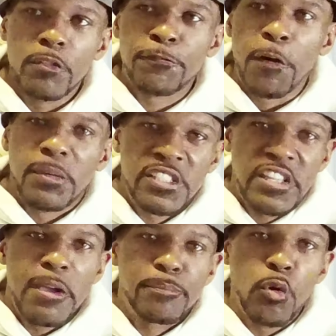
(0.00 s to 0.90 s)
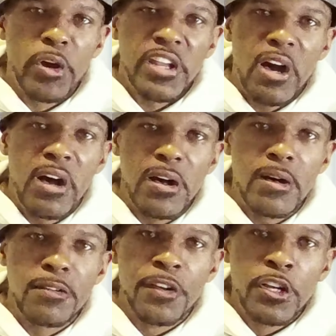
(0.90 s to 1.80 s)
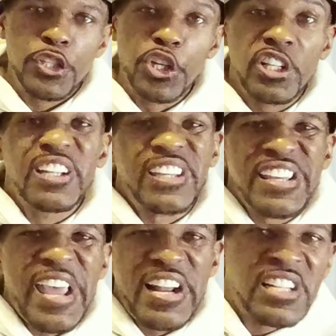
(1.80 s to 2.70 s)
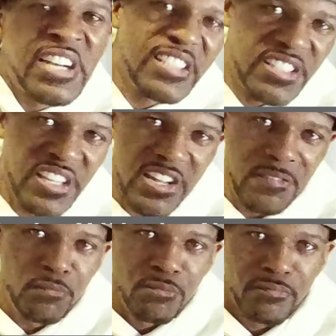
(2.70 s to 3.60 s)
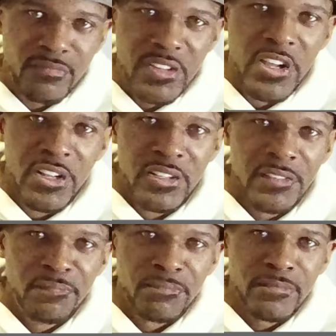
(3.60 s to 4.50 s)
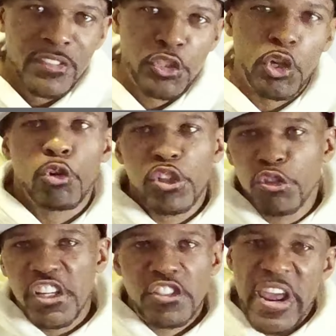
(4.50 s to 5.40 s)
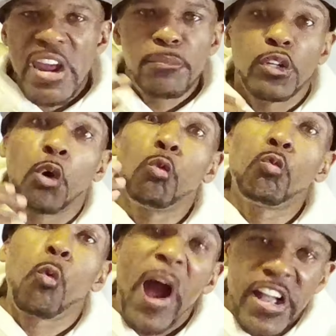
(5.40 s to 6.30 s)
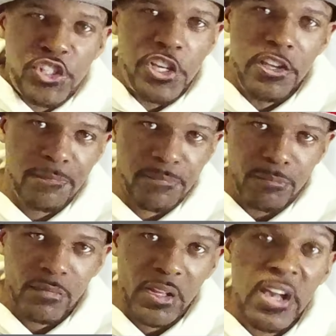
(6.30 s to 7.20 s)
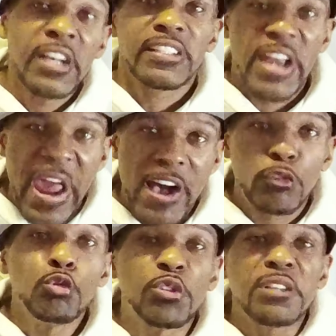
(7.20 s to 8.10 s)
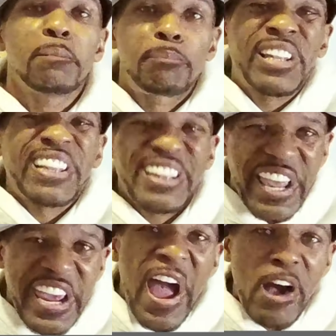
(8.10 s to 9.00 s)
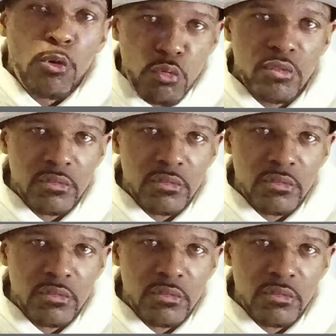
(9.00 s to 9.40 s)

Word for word: from a standpoint of you're looking at a cutscene. So you're just able to watch it. Now you can play out